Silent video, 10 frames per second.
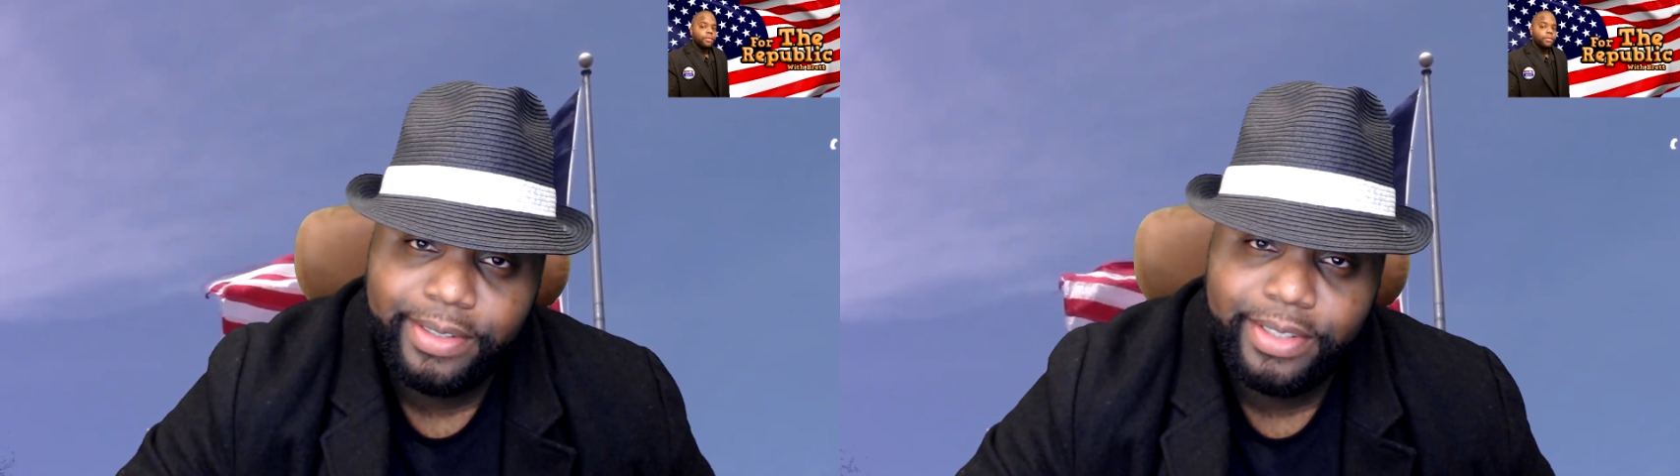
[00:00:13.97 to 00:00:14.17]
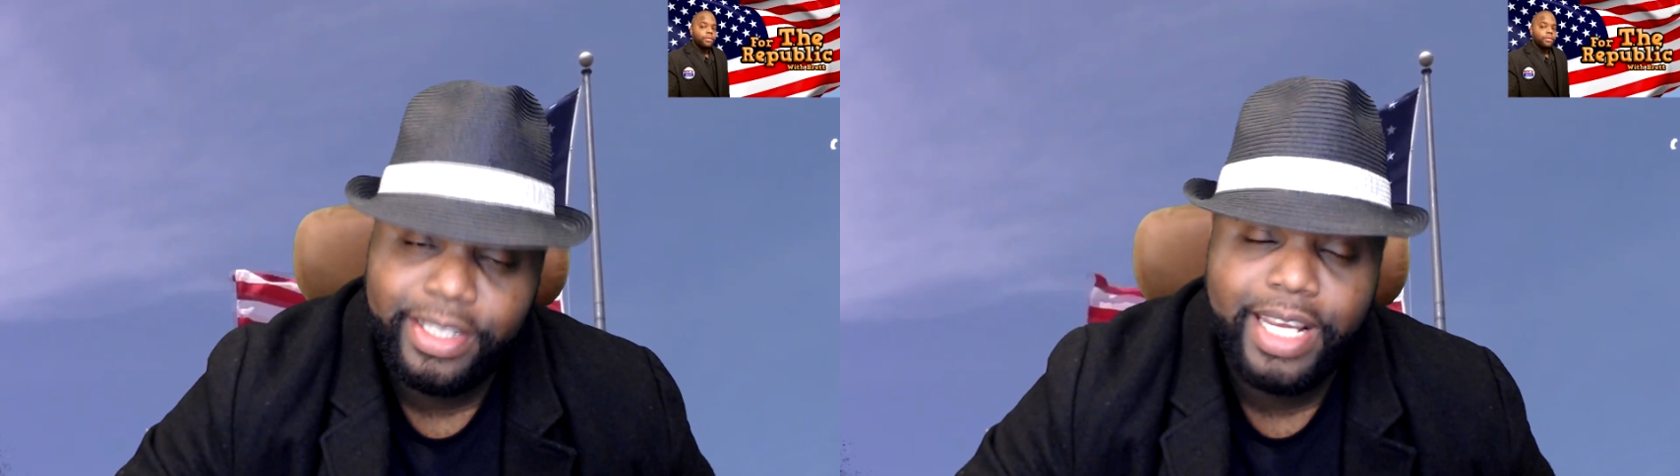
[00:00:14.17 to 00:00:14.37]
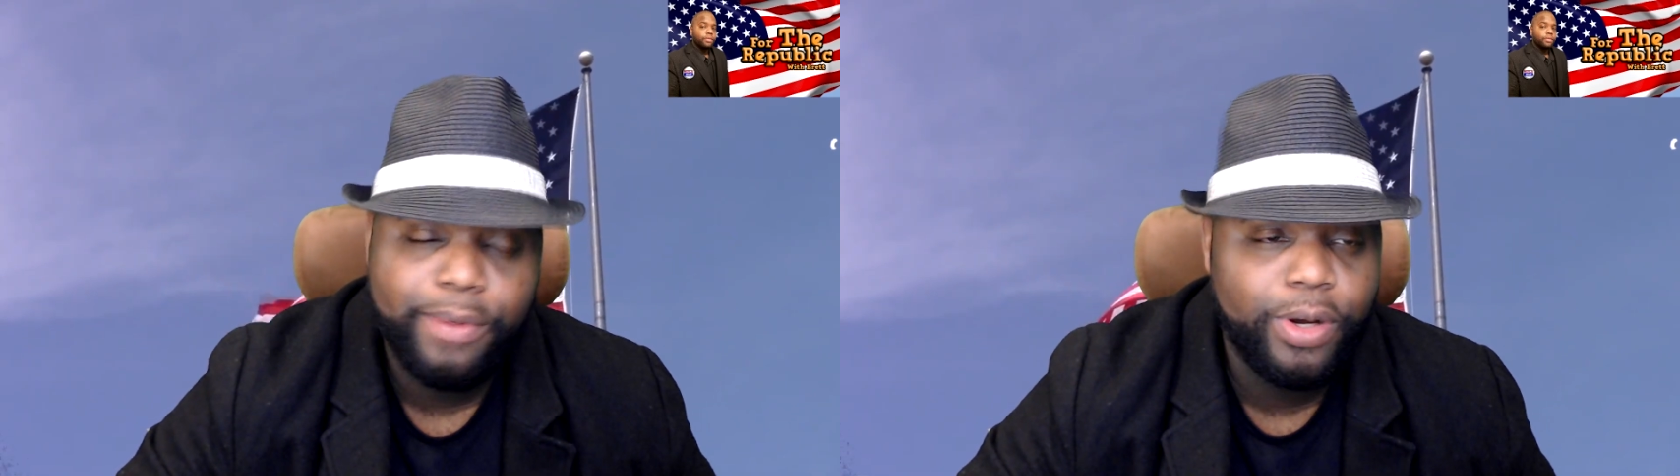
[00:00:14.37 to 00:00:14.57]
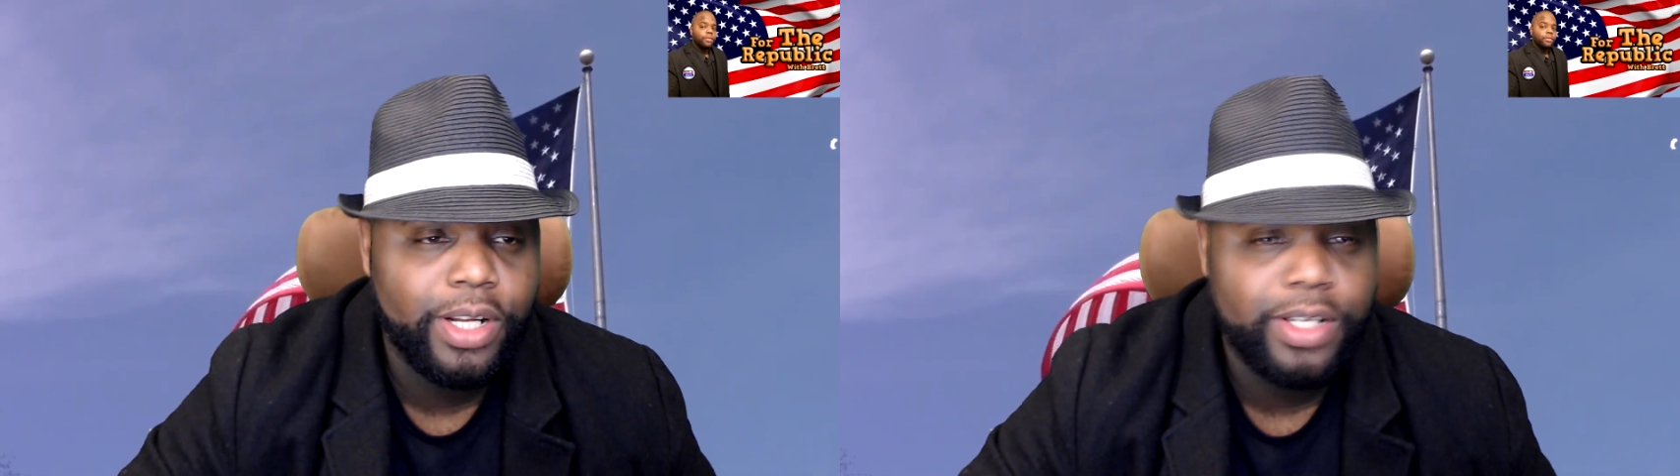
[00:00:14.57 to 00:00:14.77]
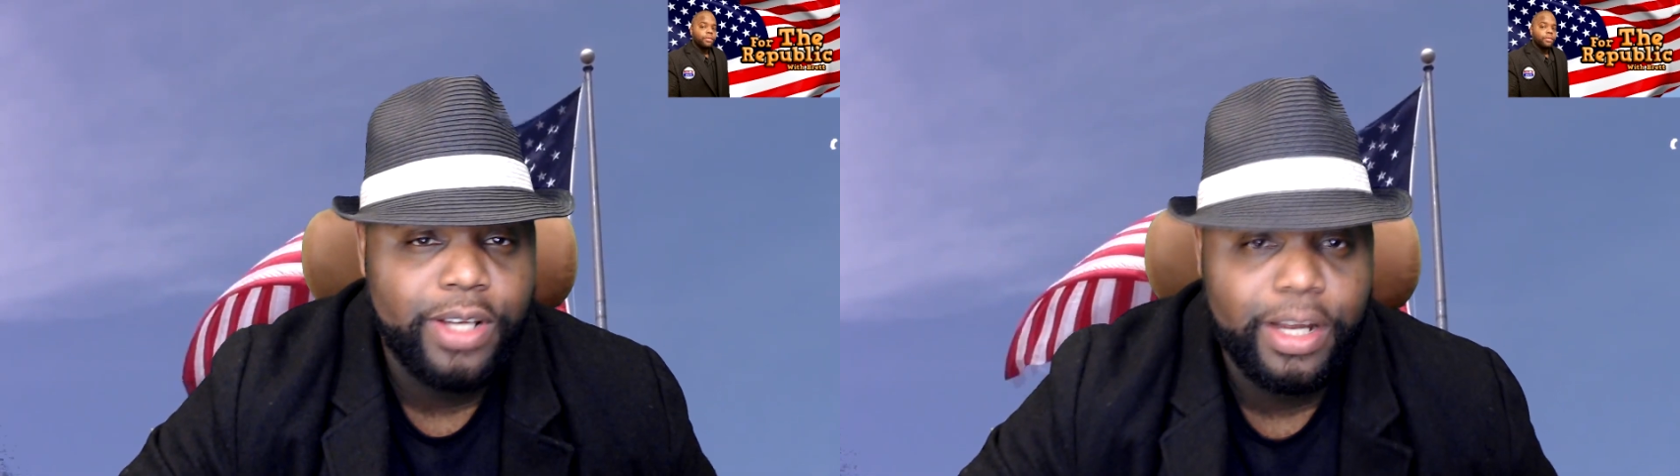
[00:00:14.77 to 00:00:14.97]
Today we're
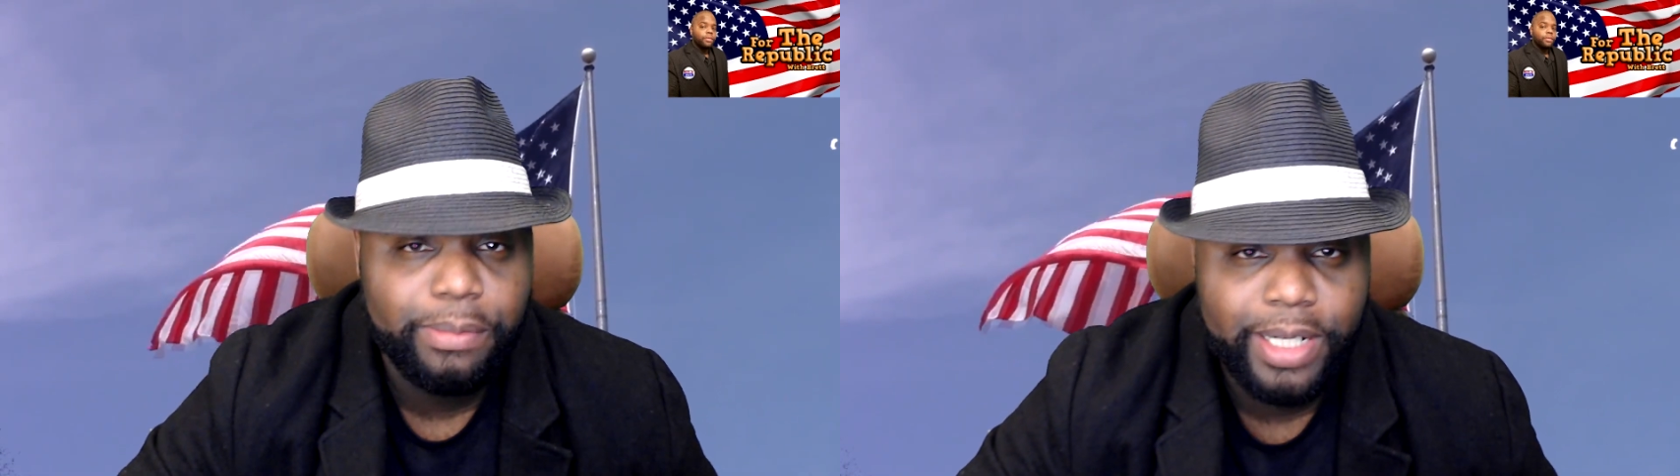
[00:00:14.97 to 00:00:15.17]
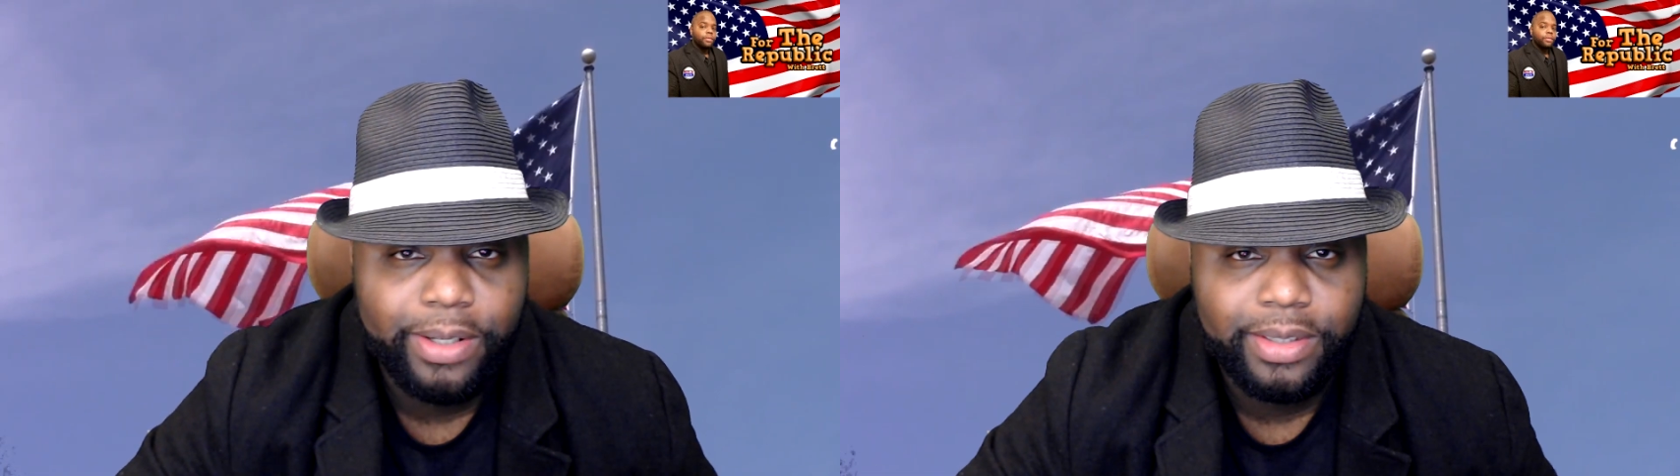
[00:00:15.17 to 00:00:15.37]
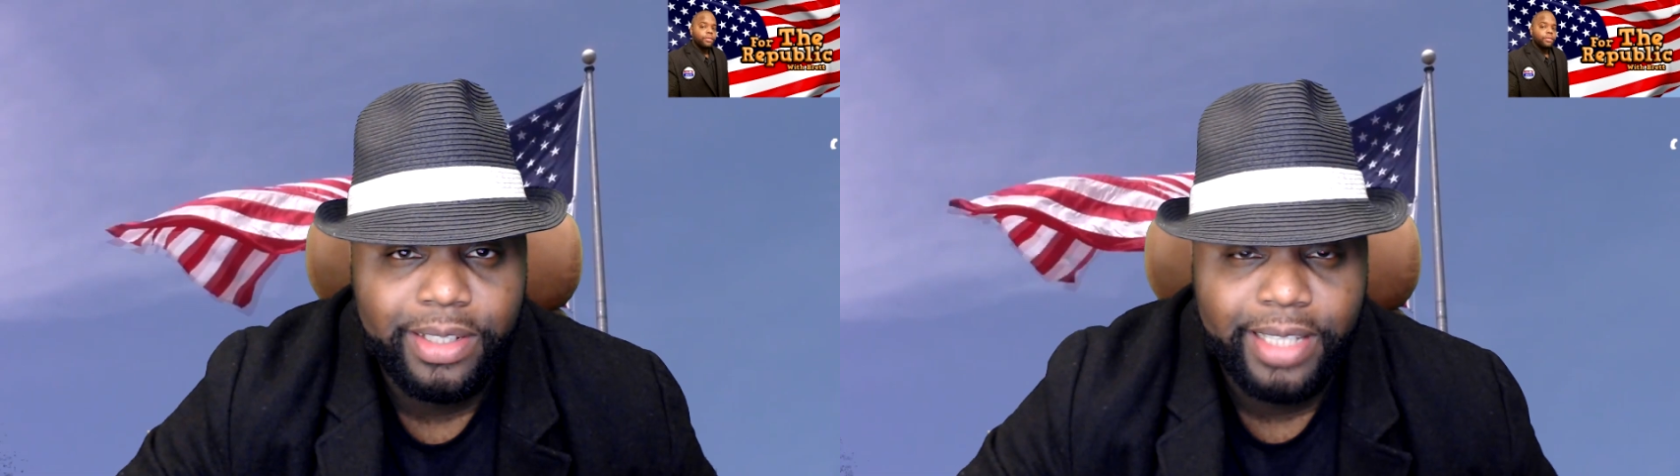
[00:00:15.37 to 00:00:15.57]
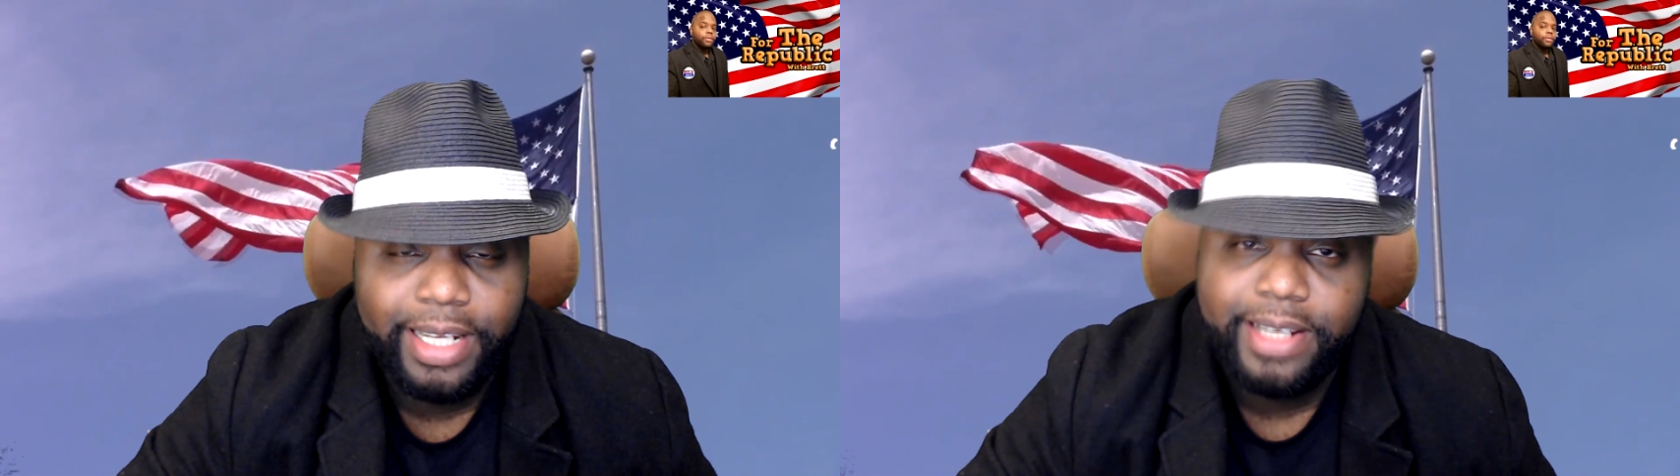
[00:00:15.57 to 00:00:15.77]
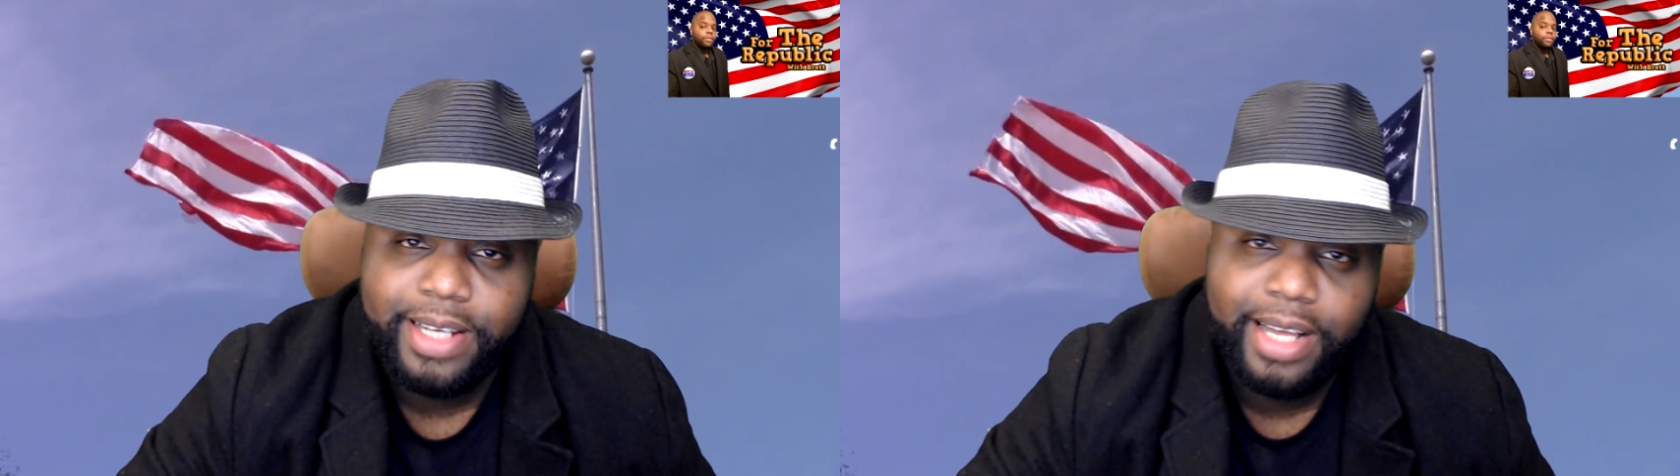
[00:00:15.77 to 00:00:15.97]
going to talk about the
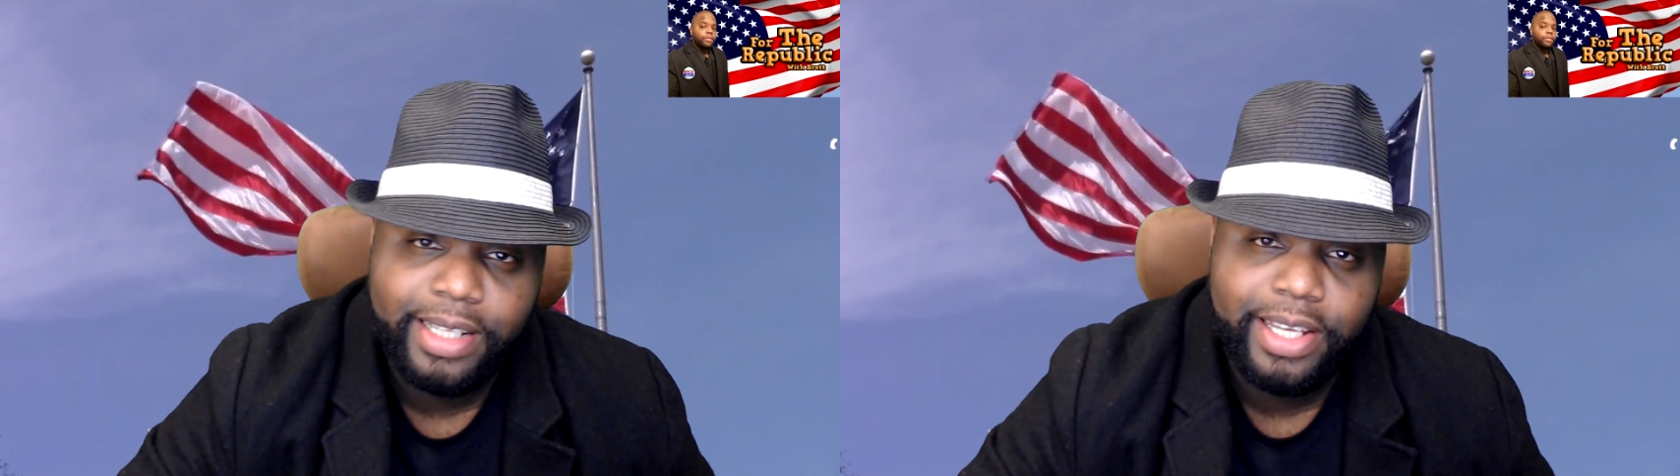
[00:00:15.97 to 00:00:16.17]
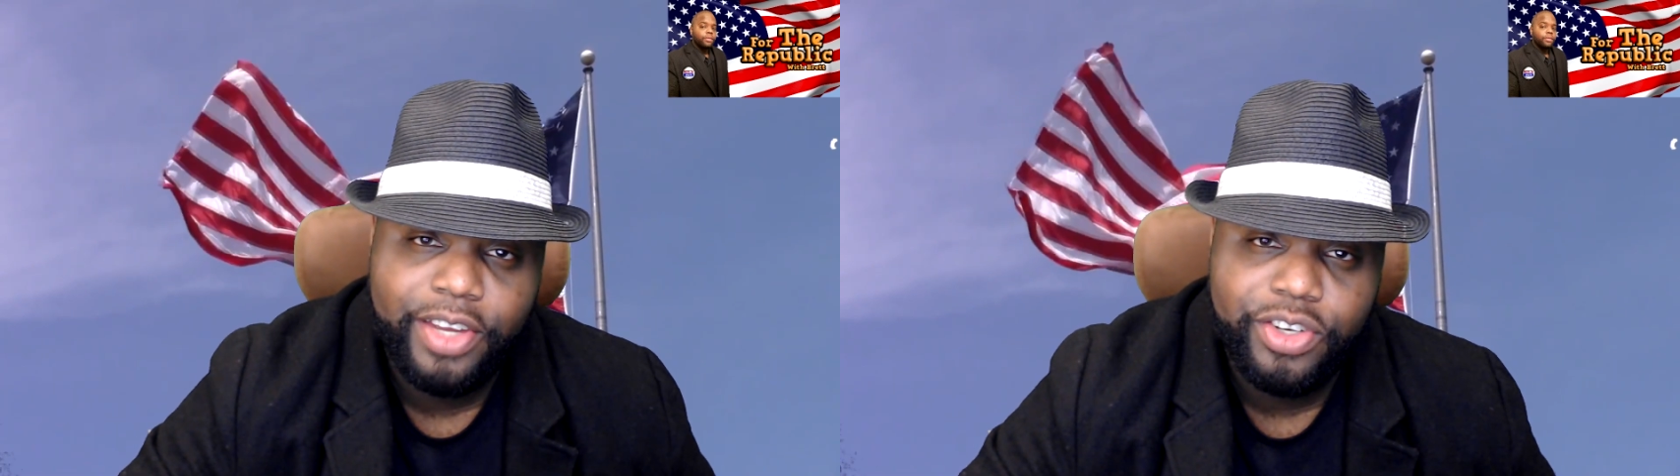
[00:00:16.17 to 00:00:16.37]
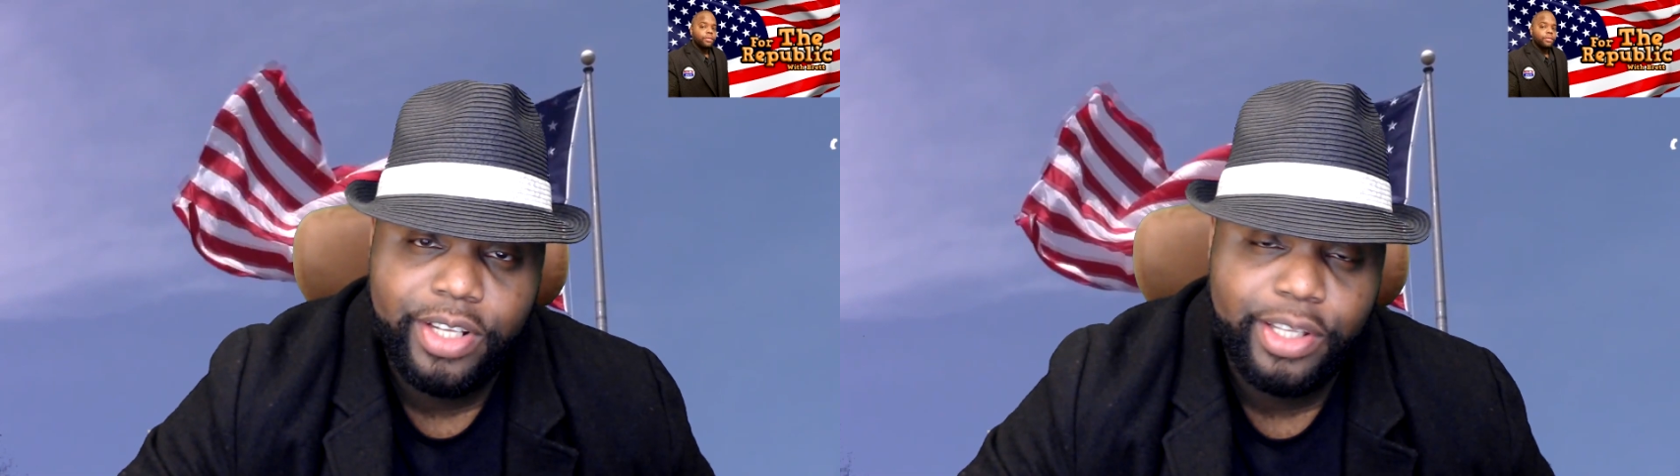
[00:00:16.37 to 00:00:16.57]
latest allegation